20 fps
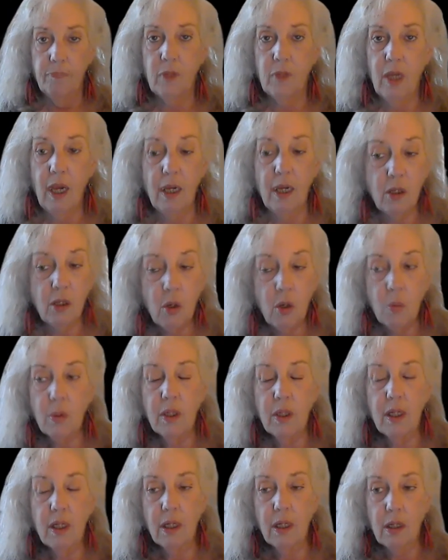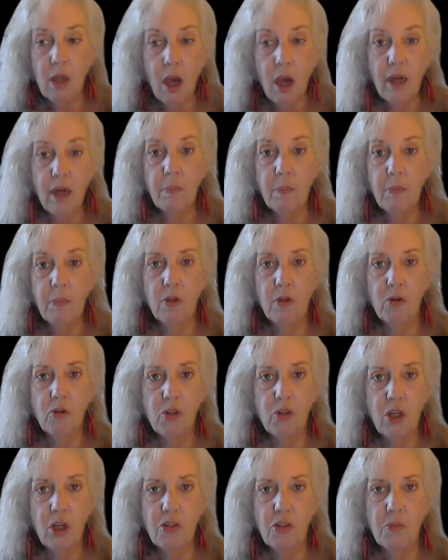okay you don't want to get caught up in their
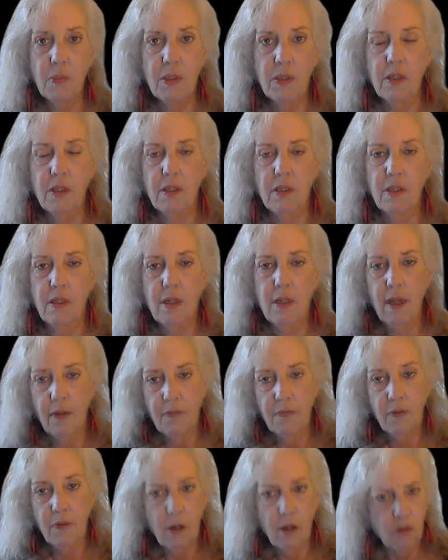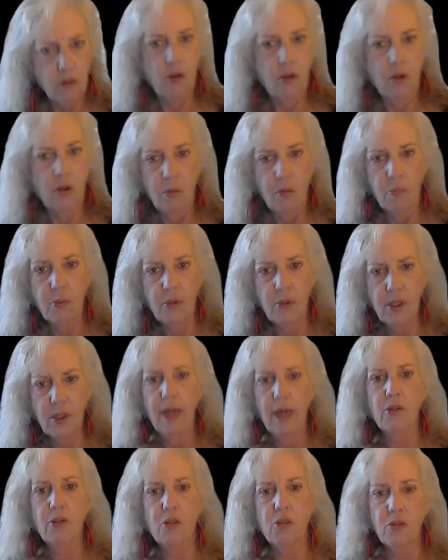judgments and stuff you know so
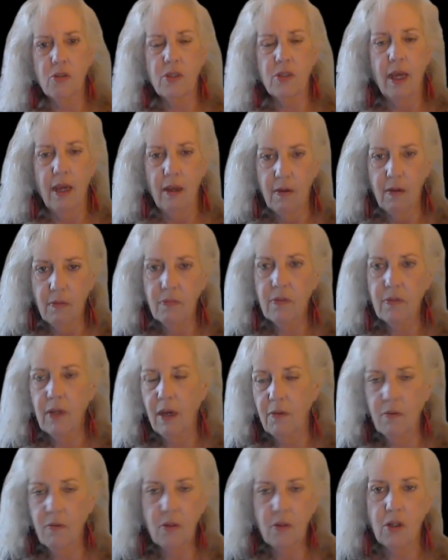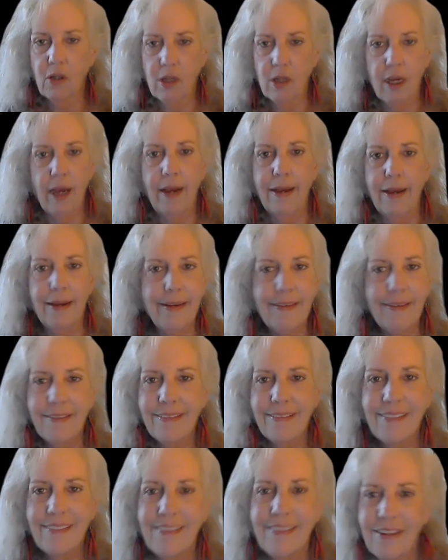protect yourself cover your gut
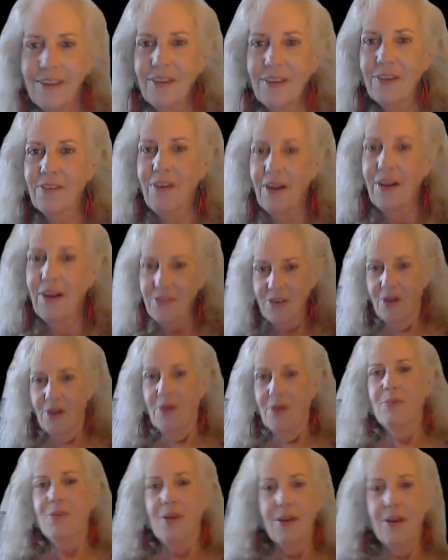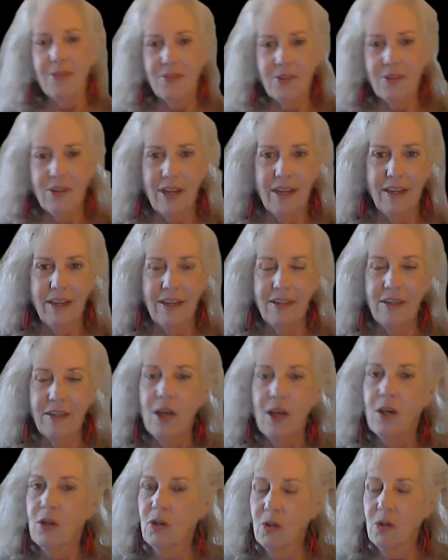cross your arms cross your gut
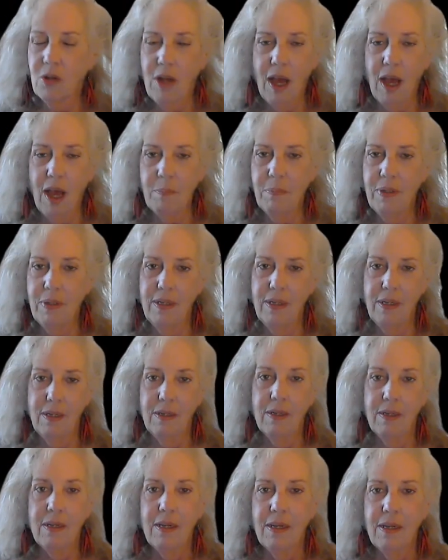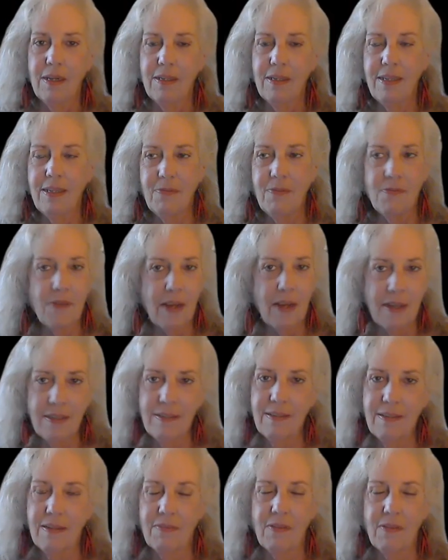you're not being
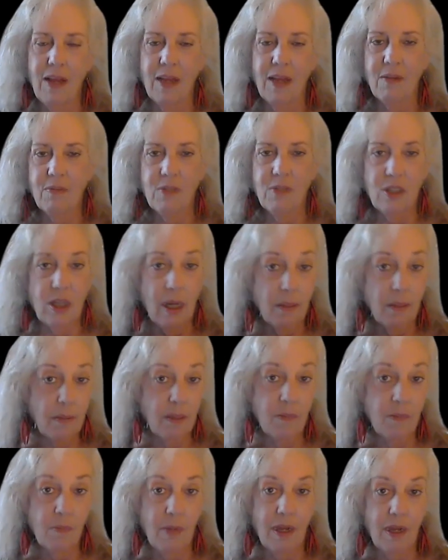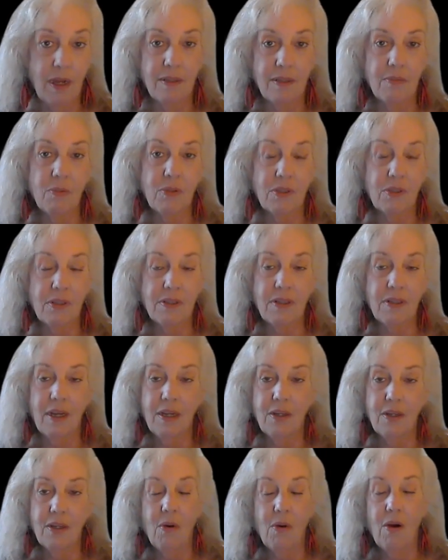defensive like objective management would say
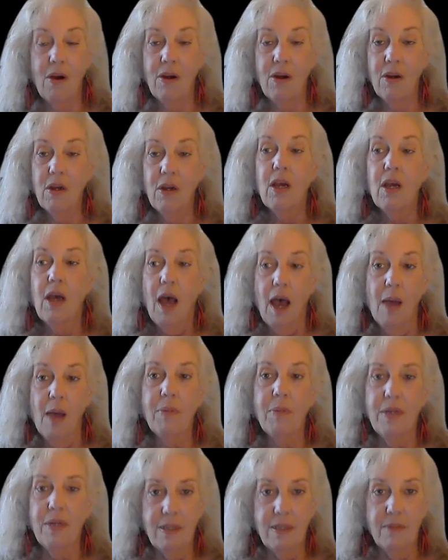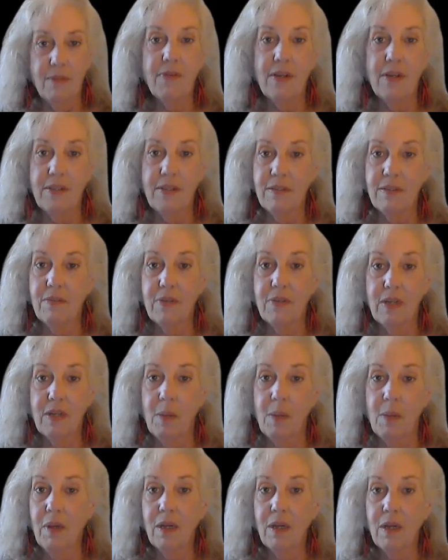you are. I'm being defensive and
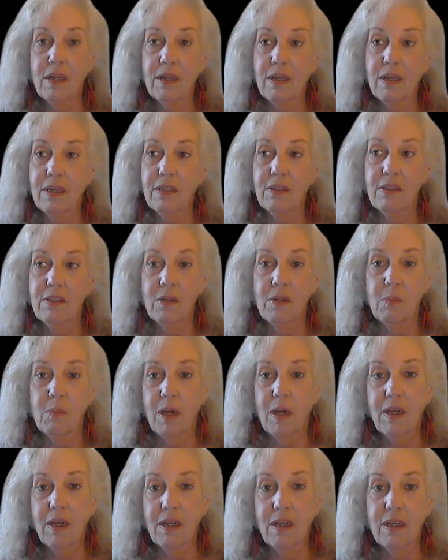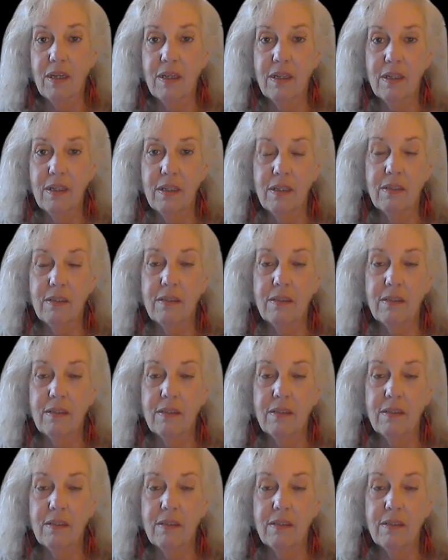I'm not going to let you near my good,